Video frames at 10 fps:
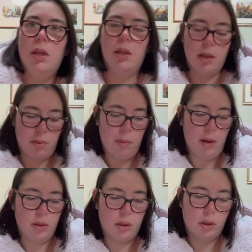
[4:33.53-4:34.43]
Then my
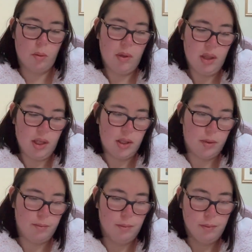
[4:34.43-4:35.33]
parents got me
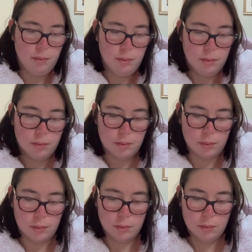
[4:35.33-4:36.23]
this
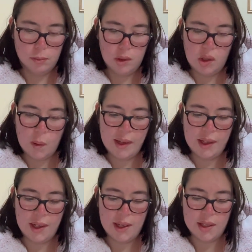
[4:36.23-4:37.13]
quick
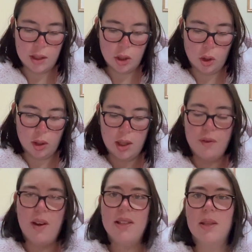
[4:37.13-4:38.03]
and easy
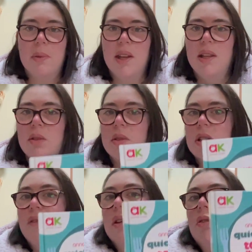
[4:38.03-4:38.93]
toddler recipes,
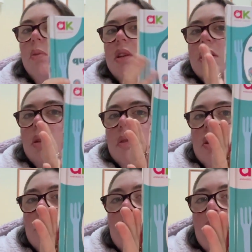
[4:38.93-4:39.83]
which I think will be so
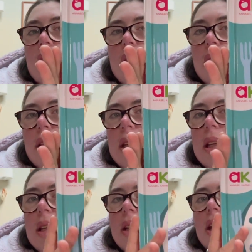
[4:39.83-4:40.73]
much
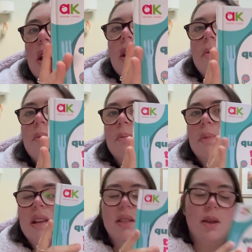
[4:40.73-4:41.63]

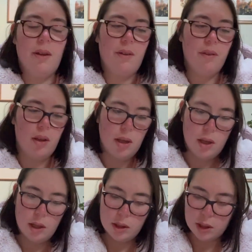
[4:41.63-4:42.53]
better.
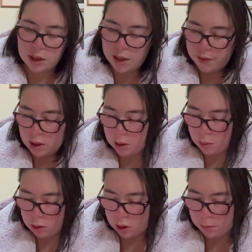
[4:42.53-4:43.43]
Because I never know
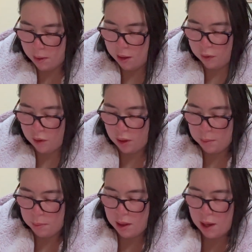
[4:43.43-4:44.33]
what to make for
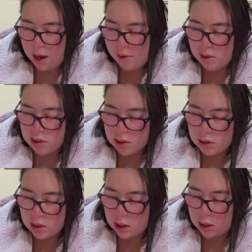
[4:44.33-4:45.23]
me and
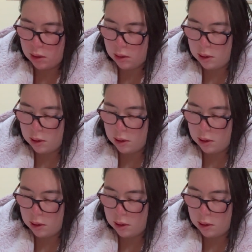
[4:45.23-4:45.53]
Harrison, so